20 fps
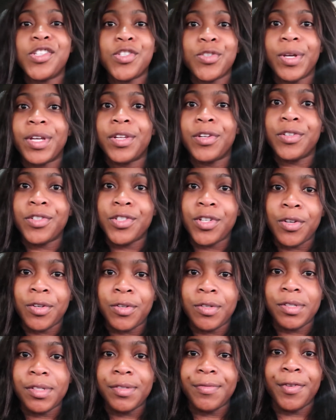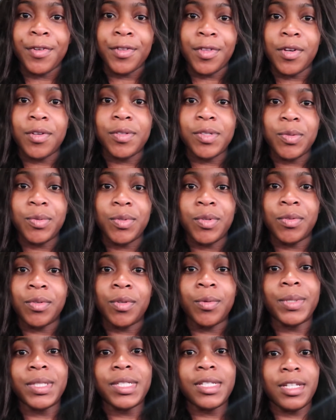Trader Joe's, for those who don't
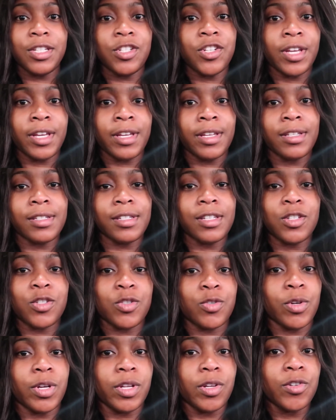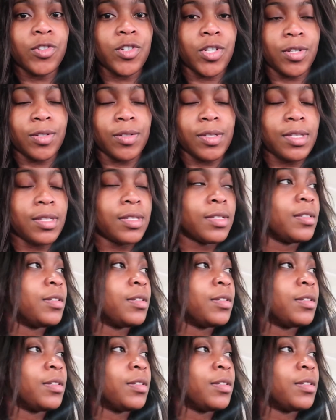know what TJ is, it's Trader Joe's.